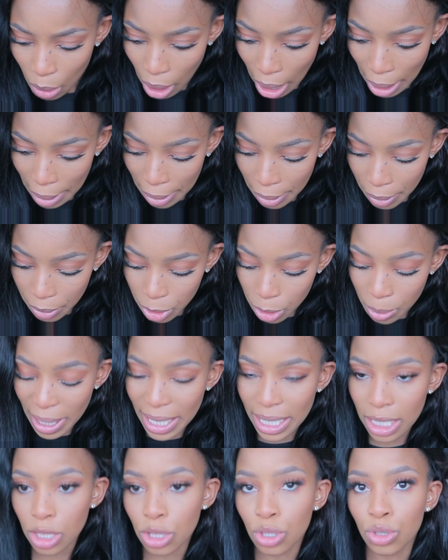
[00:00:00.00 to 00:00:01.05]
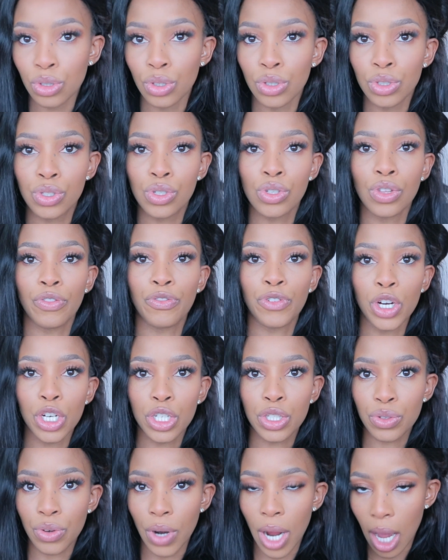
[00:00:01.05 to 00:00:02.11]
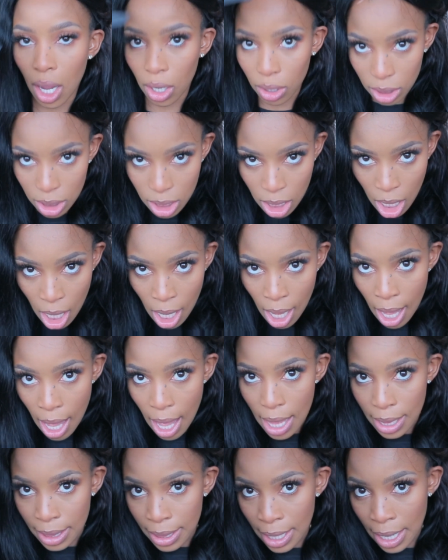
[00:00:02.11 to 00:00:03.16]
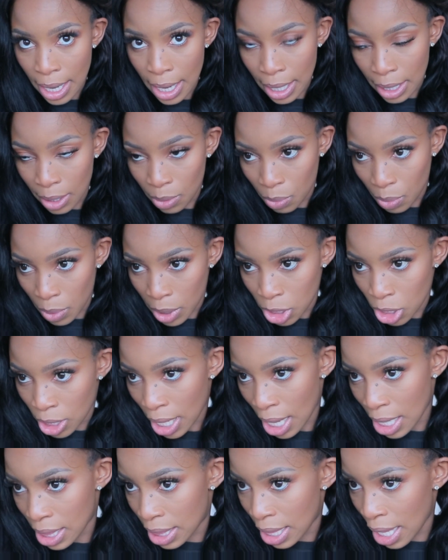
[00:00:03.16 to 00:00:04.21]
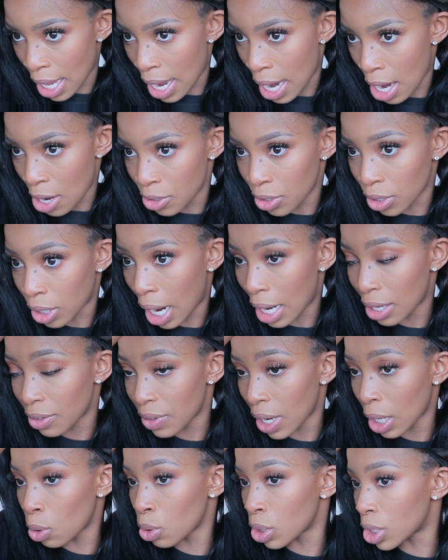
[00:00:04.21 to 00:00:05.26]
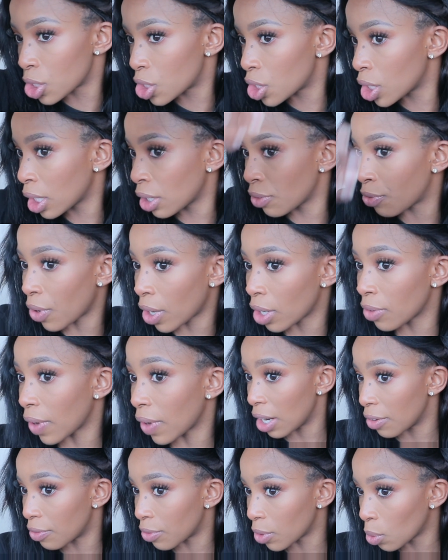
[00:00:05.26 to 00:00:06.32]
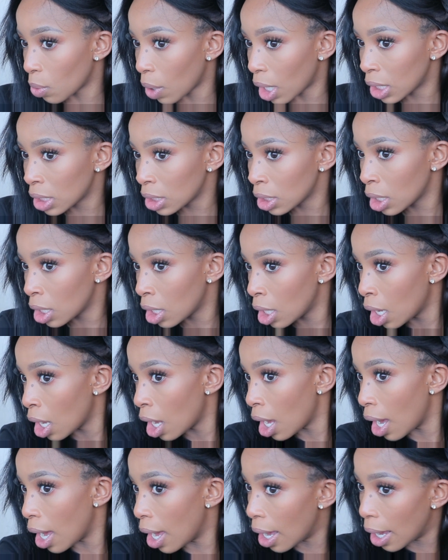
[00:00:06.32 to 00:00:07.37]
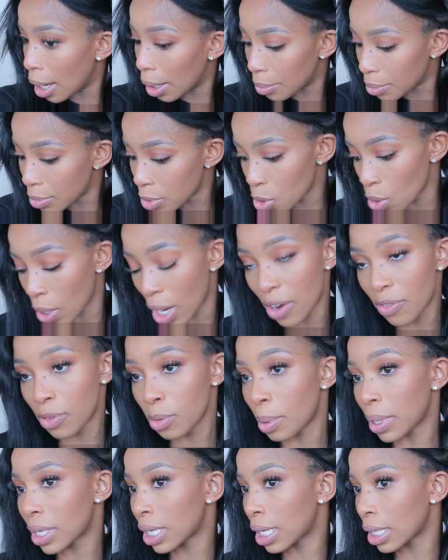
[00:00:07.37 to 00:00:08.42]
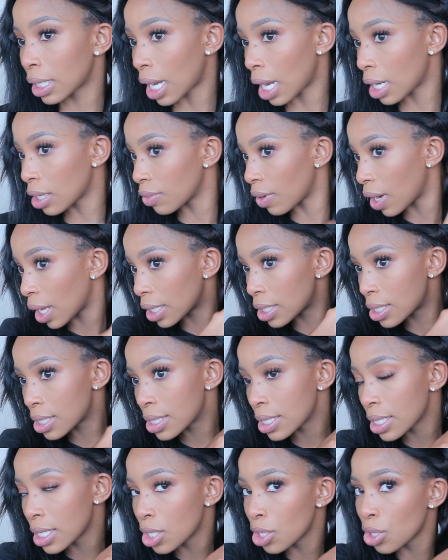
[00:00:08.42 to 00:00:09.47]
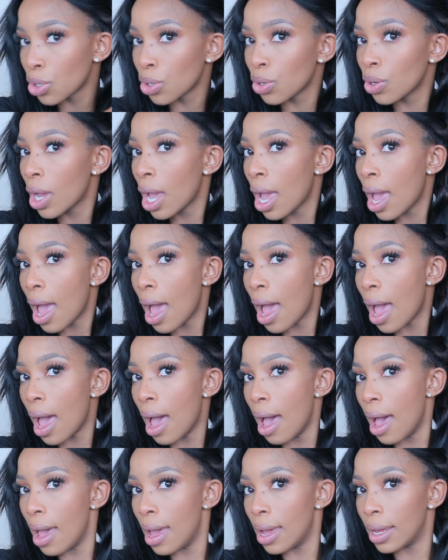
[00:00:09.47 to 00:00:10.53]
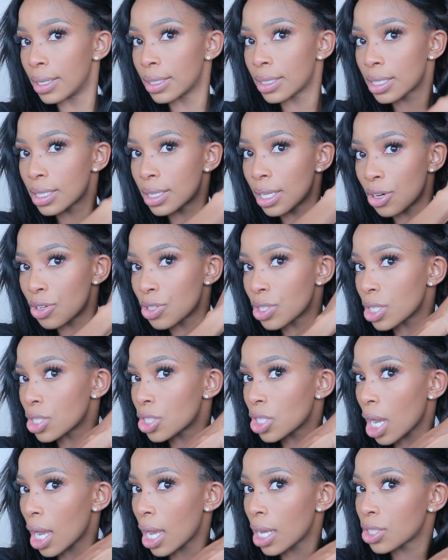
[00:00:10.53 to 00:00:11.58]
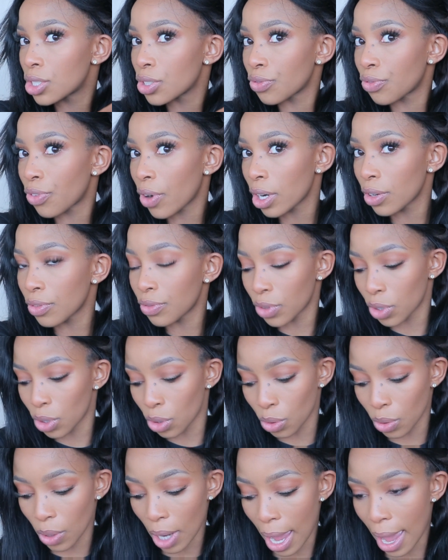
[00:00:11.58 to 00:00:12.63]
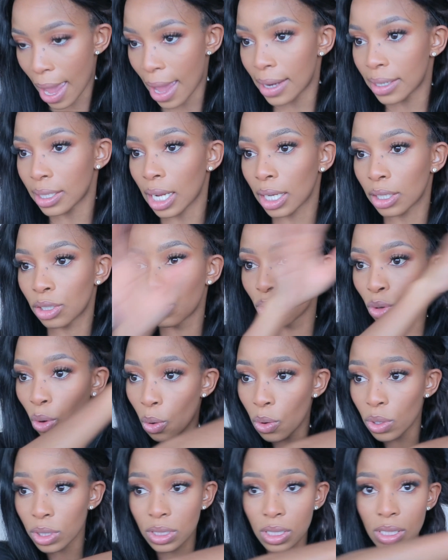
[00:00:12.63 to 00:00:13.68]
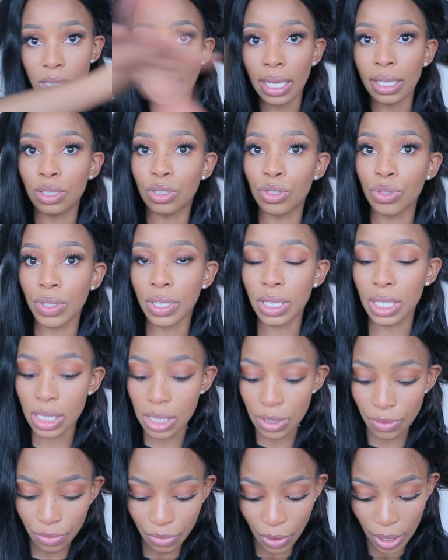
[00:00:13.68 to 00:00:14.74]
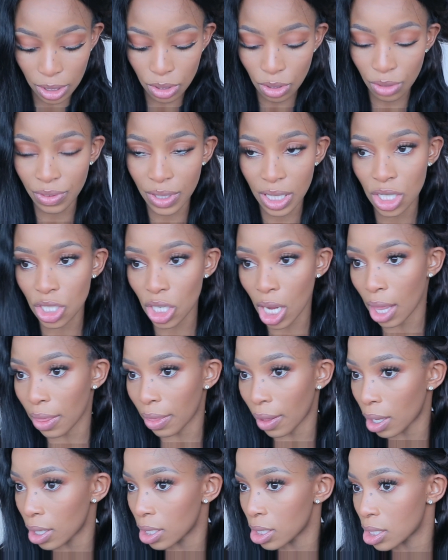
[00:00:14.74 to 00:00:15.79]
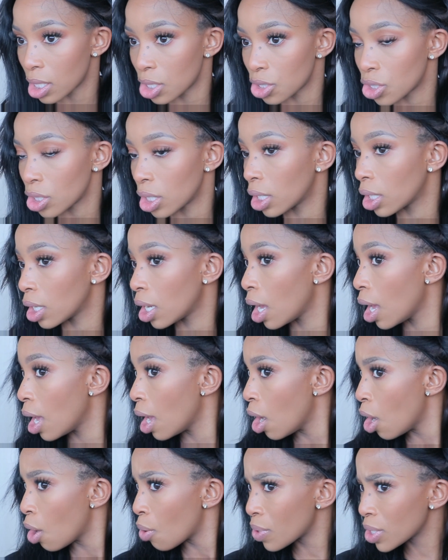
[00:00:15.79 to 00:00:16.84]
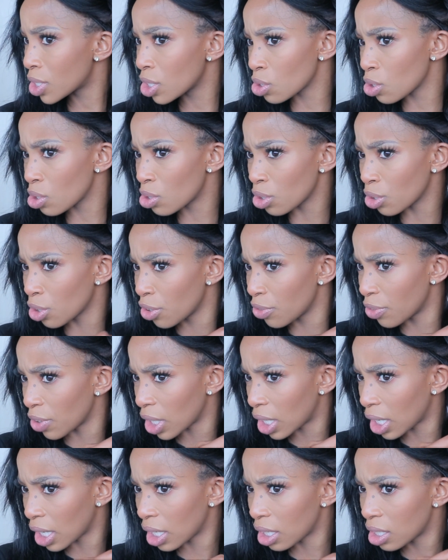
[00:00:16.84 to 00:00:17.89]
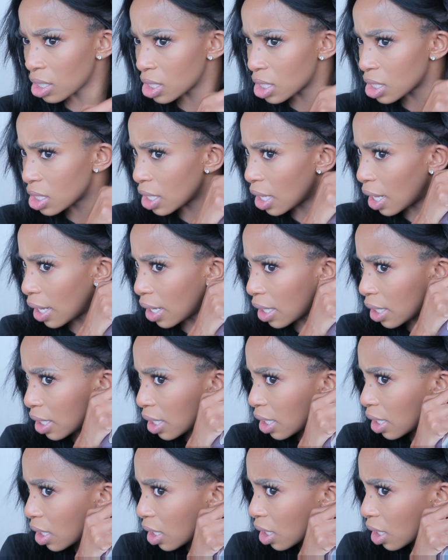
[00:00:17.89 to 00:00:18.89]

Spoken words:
You make it through to the first round, and then when you get there, you're kind of like auditioning in front everyone, so everybody can kind of like see you, and there's a judge in front of you, and like, you're all just like doing this in front of each other essentially, which is also nerve-wracking because it's like,